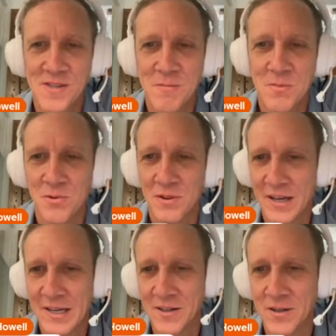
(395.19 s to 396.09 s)
the
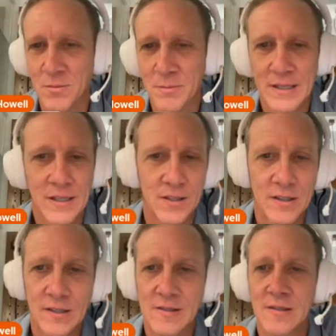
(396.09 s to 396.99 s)
moonlight. Oh my
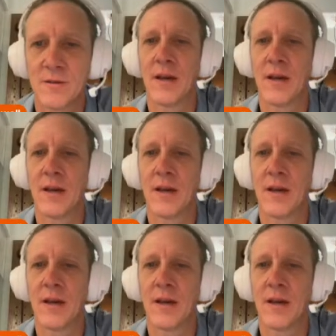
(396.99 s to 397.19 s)
goodness. Okay.